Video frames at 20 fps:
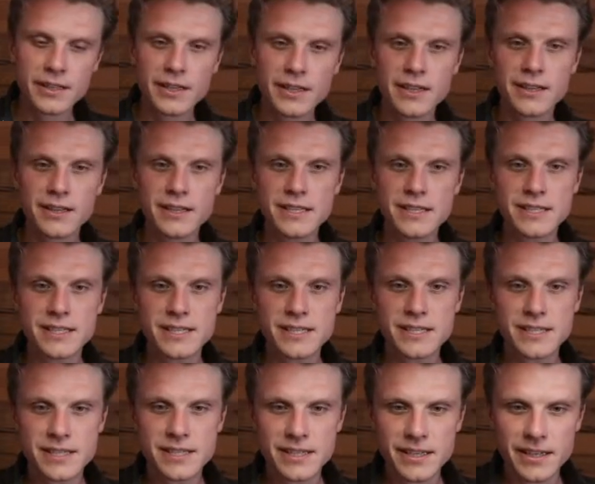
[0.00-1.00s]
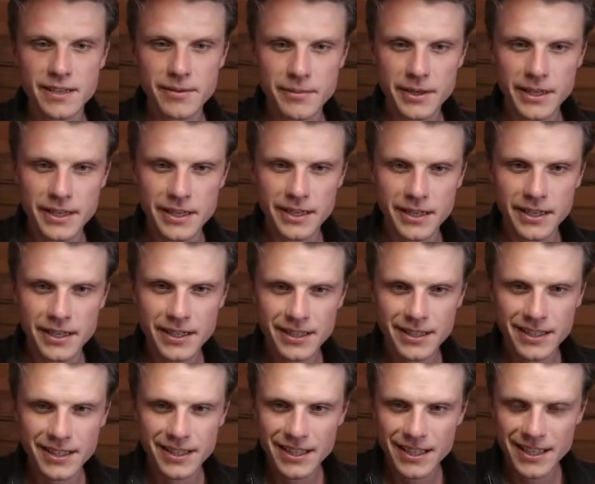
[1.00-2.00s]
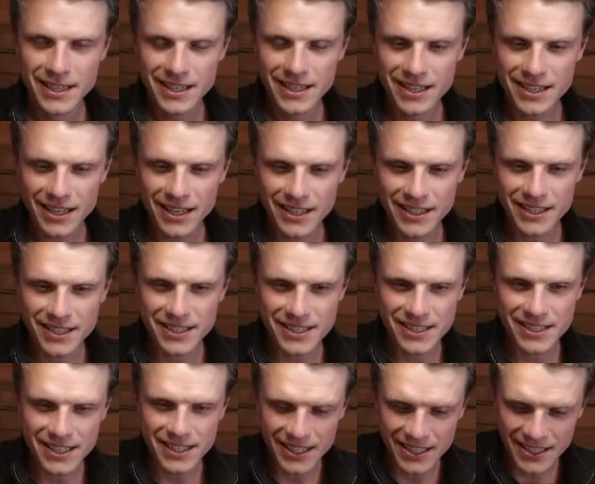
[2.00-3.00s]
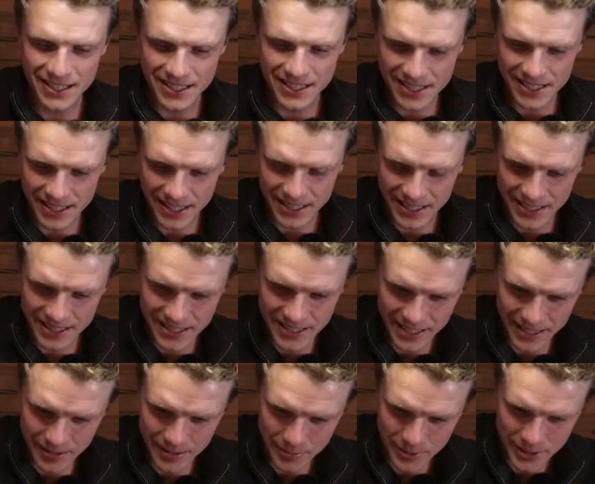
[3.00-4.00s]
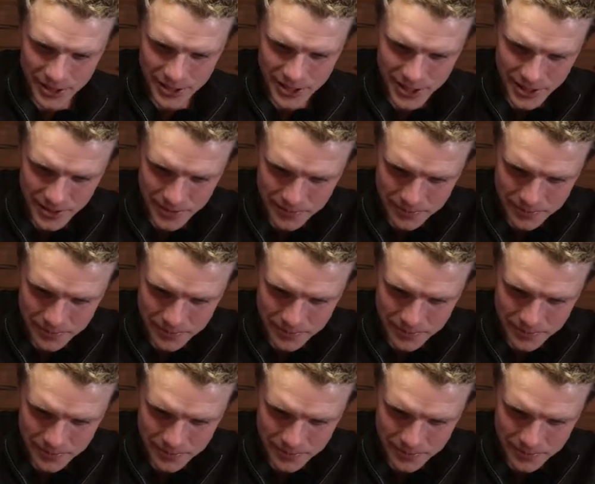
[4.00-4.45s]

This is my tiniest little brush here.